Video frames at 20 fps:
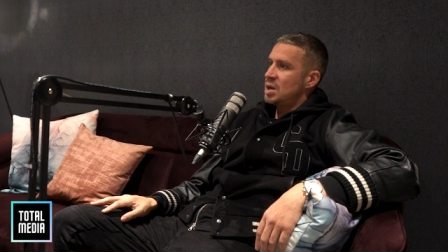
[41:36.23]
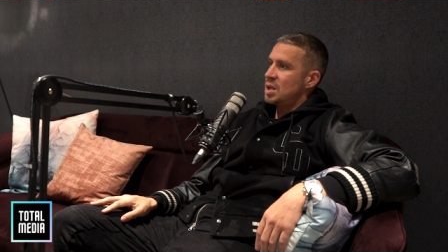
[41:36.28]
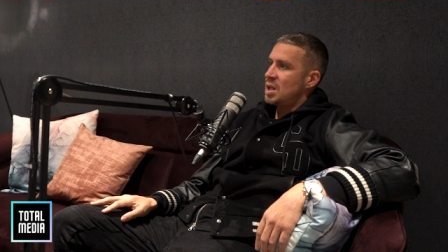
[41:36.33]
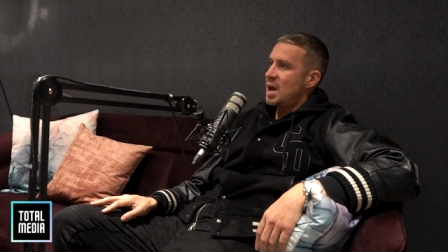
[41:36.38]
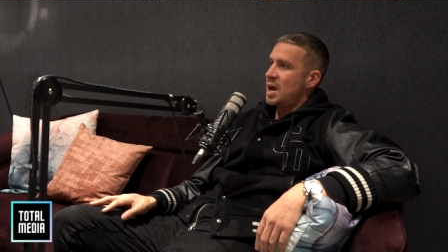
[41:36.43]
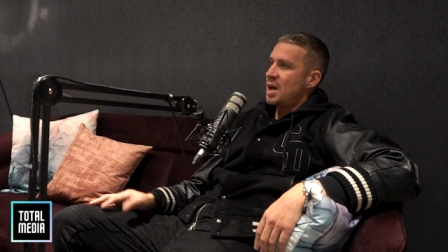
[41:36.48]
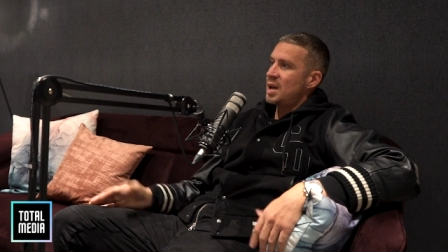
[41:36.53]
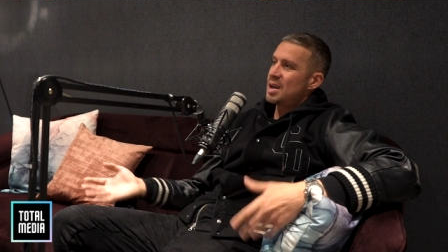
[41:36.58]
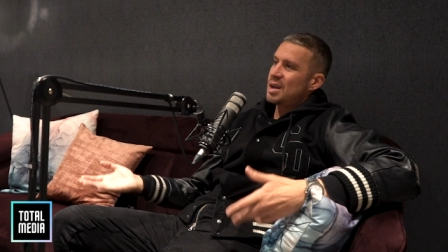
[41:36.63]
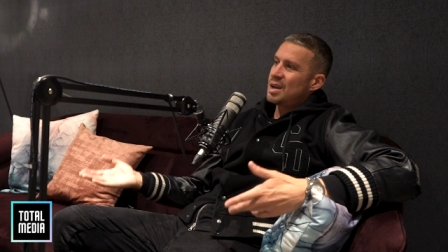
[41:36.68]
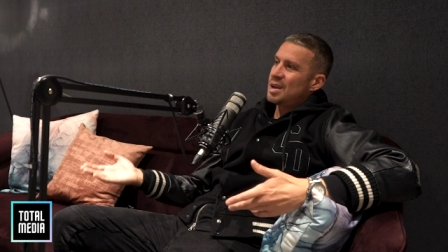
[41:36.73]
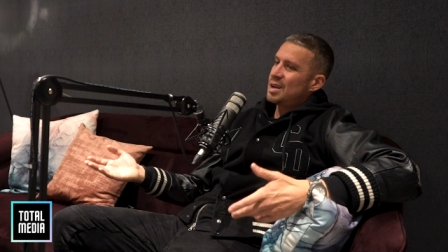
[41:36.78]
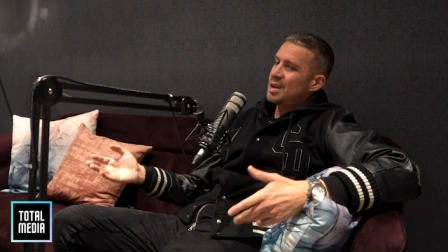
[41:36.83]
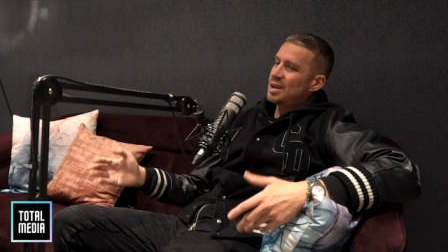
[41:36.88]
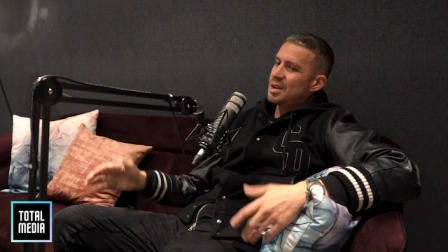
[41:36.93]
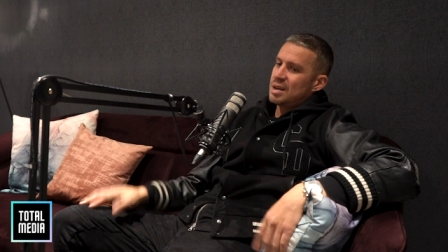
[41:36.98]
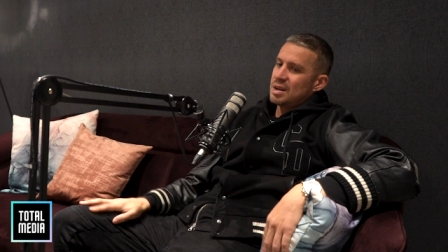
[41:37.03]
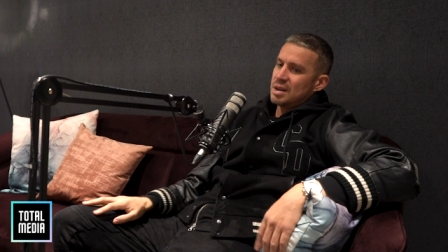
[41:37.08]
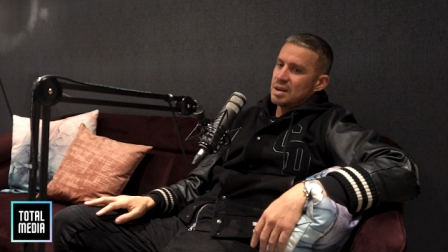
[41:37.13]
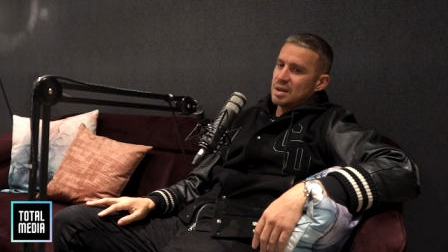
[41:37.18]
Like
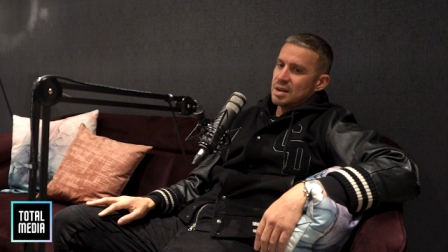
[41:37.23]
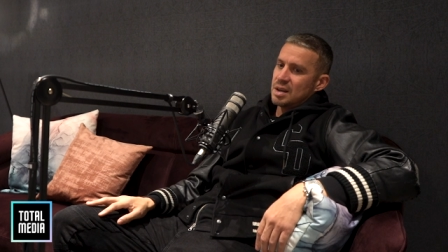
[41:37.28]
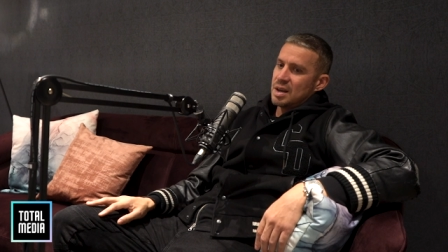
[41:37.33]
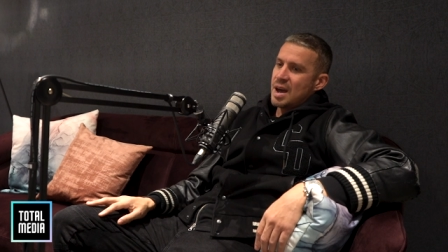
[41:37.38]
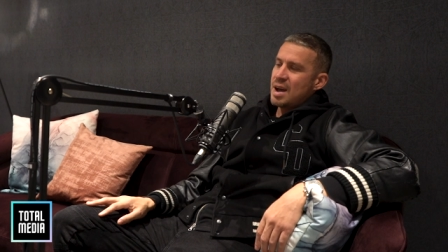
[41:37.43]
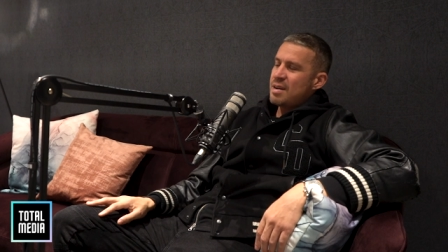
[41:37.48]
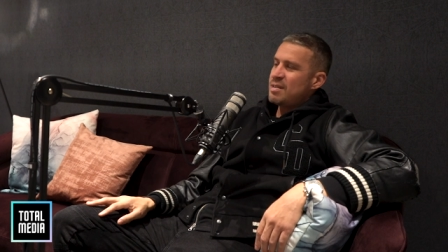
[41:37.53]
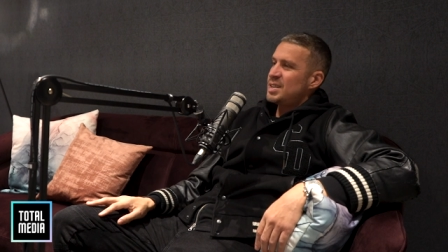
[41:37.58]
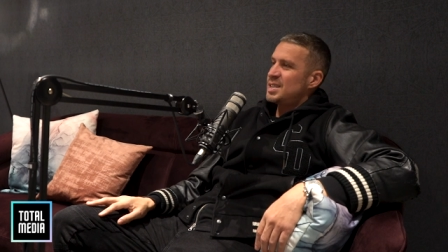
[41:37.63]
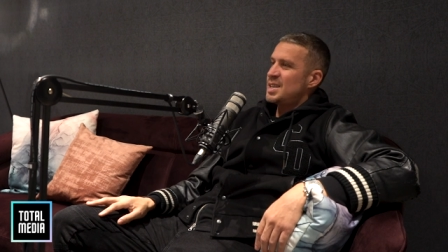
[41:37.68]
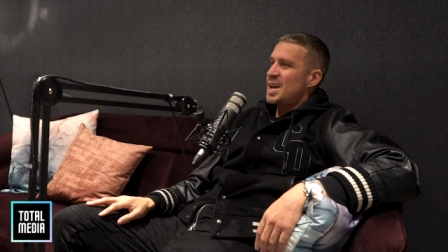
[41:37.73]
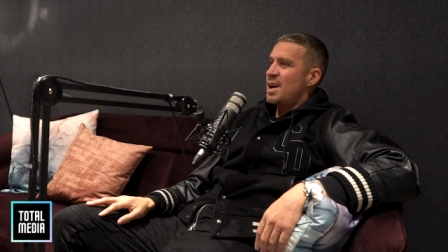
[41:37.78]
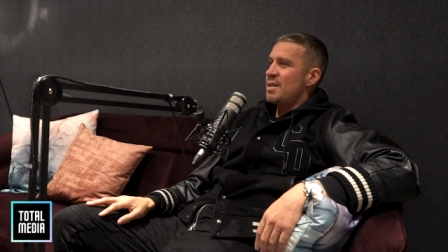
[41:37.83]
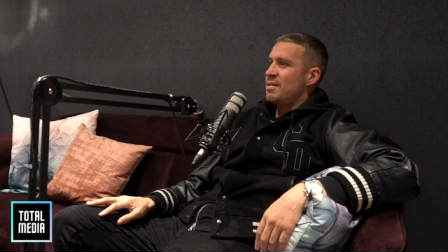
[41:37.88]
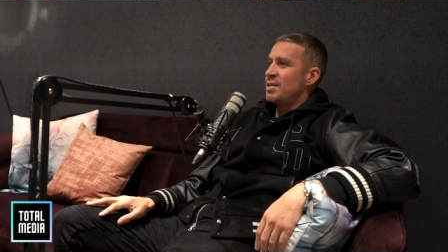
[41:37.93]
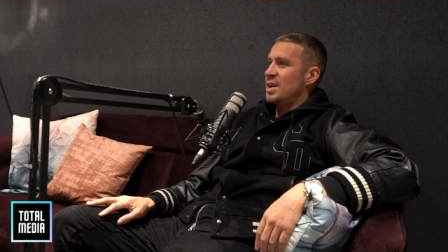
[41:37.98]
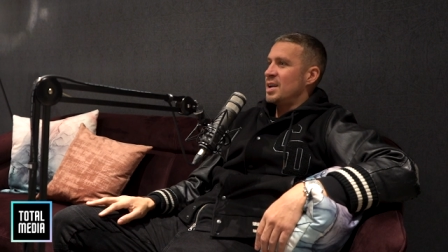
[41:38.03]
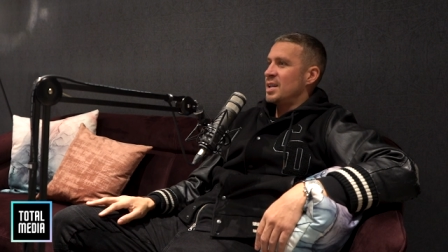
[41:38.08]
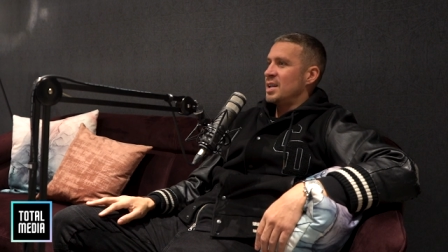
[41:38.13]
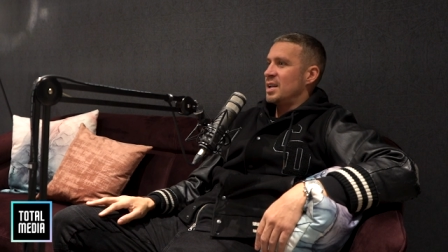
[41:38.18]
Harry's
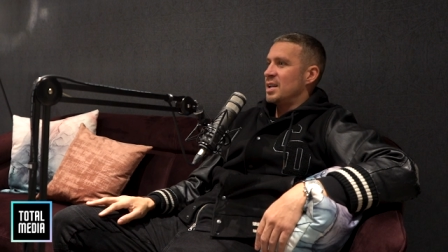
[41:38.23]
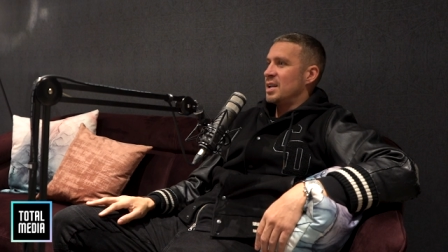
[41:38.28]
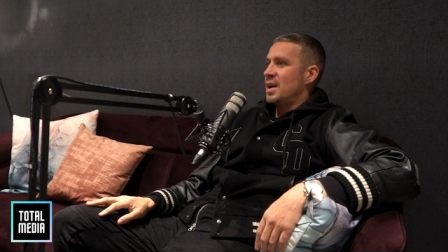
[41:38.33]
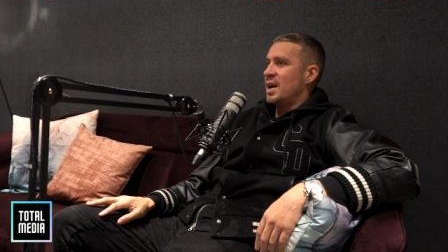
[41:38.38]
Harry, isn't it.